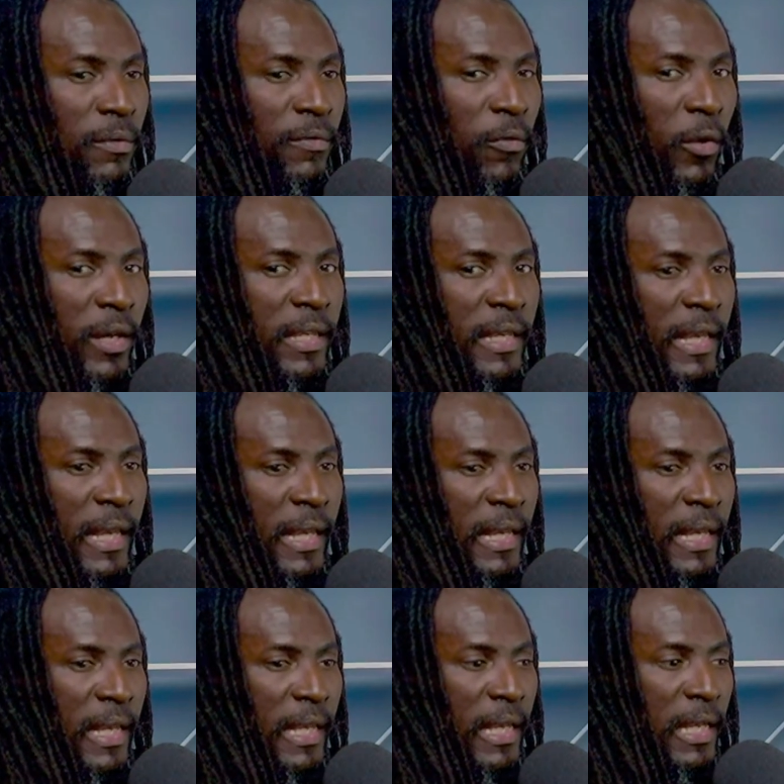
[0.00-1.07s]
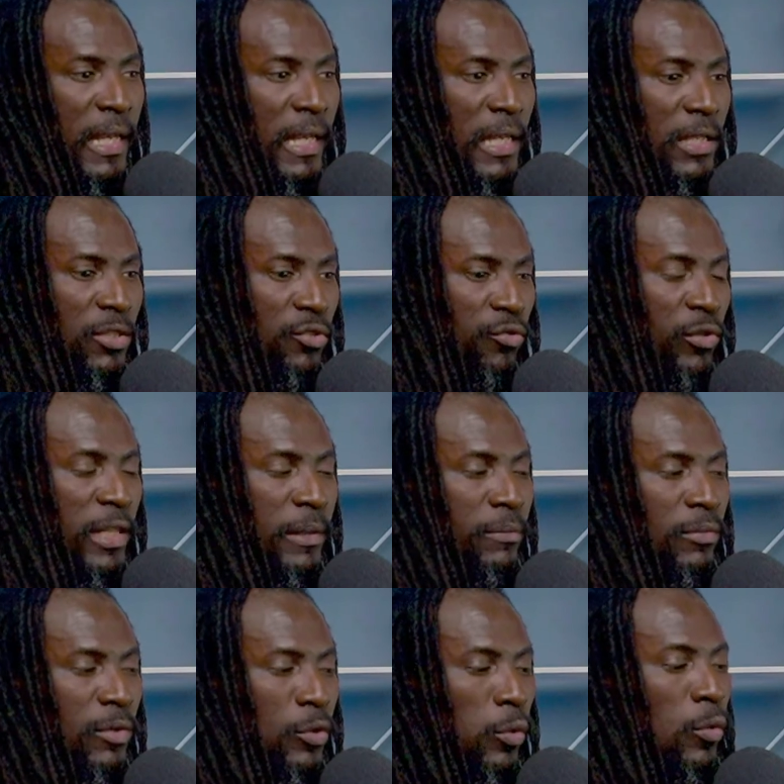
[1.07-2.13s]
4K
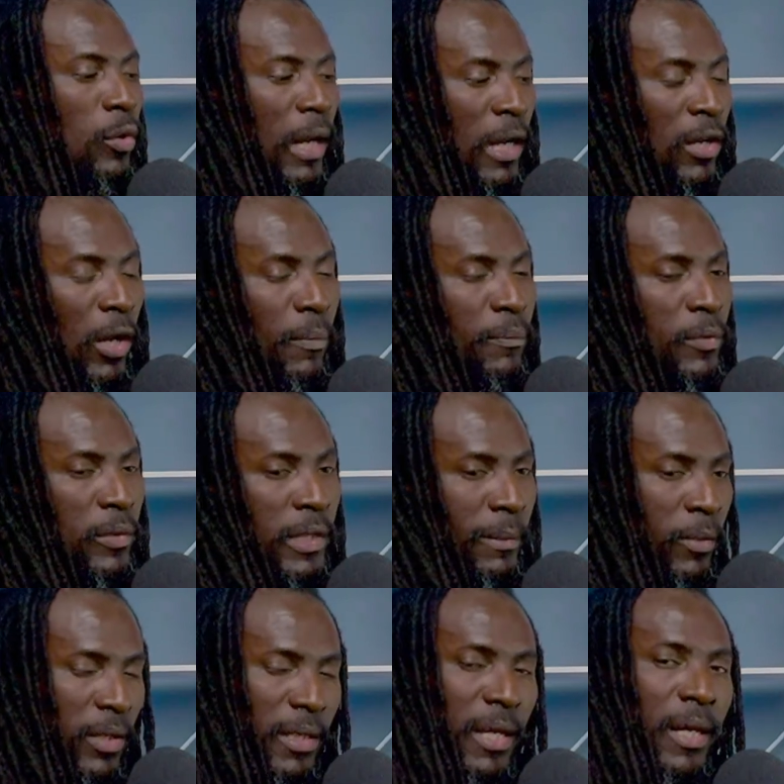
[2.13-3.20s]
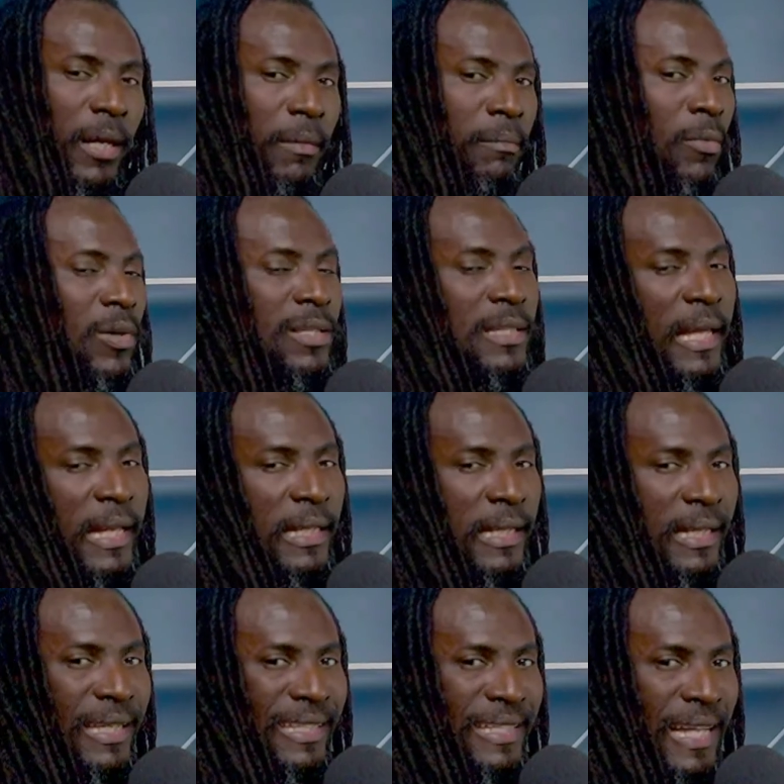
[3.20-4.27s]
stream to a computer, but most
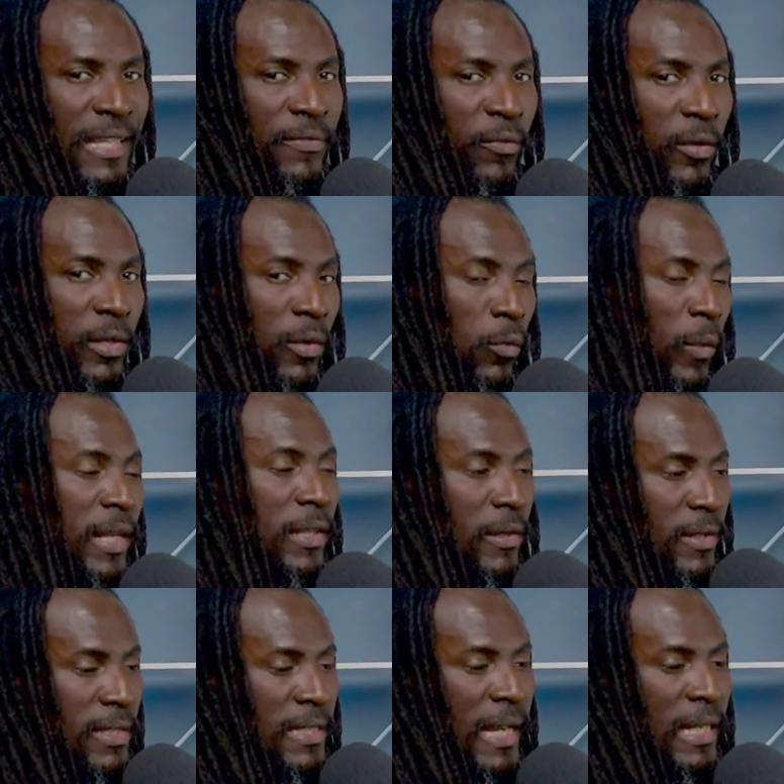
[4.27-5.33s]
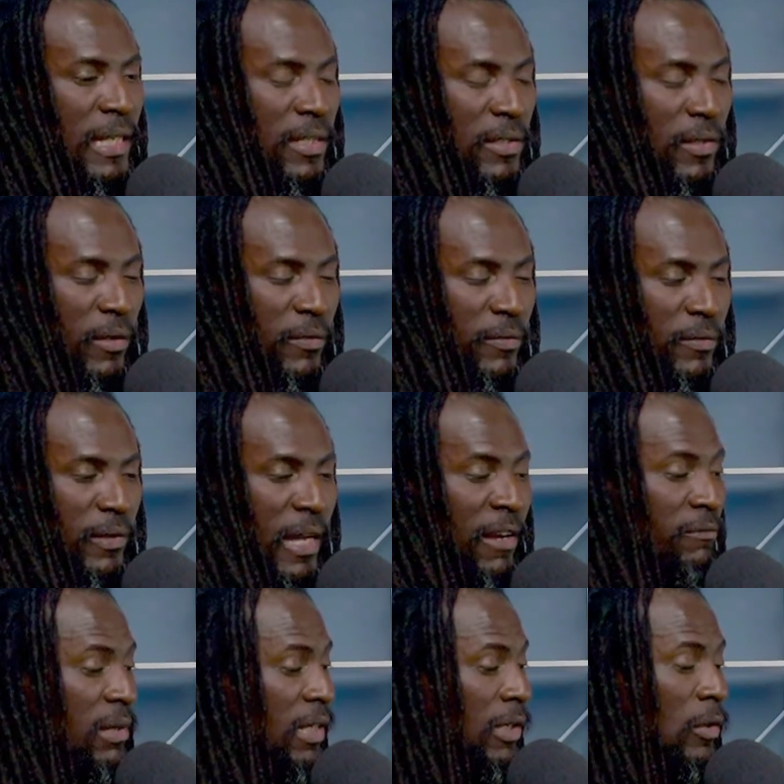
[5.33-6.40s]
likely that's for the Windows side of stuff.
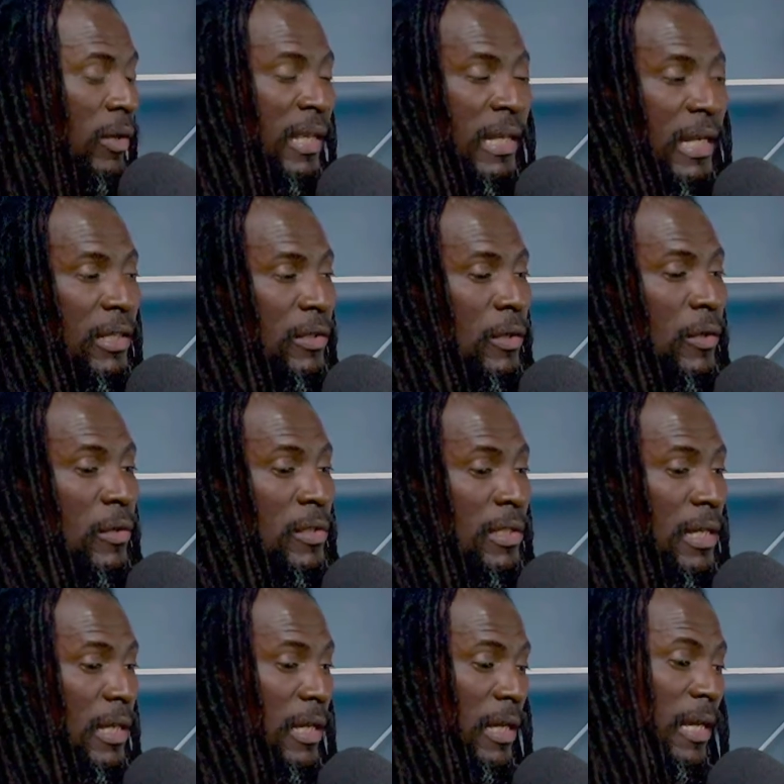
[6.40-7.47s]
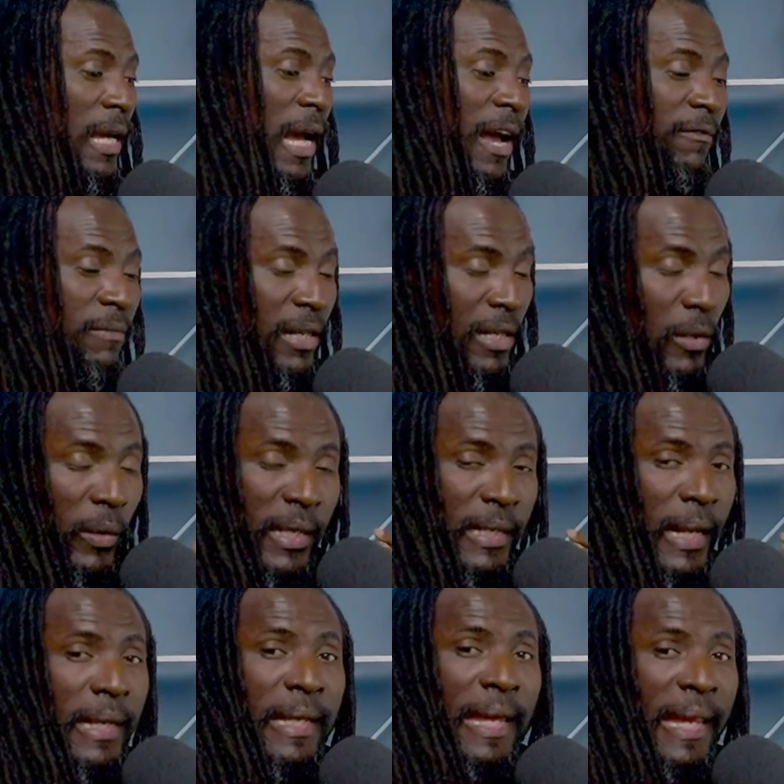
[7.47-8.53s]
I've been looking at those. I've been looking
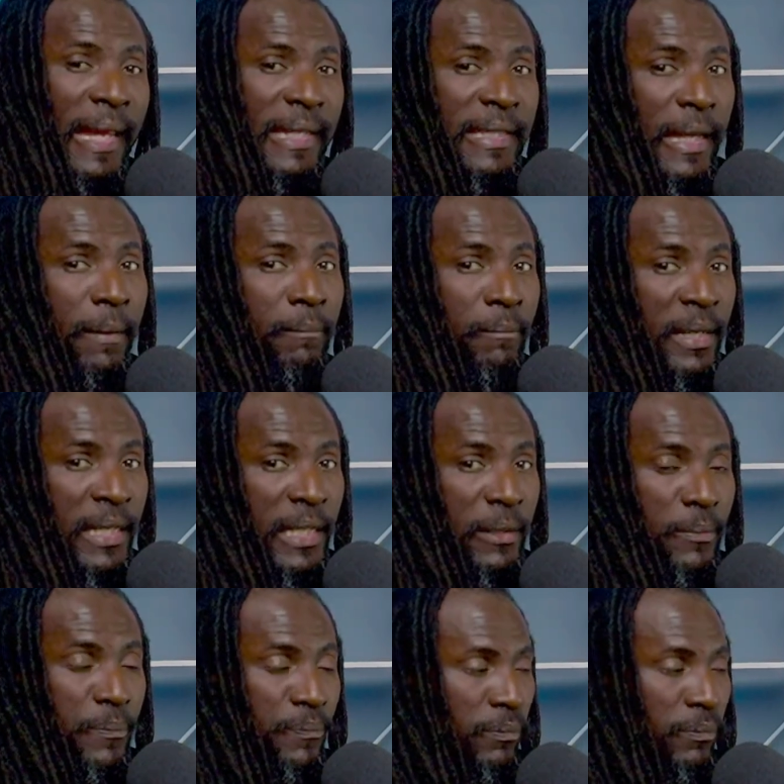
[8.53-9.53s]
at the A10 Mini,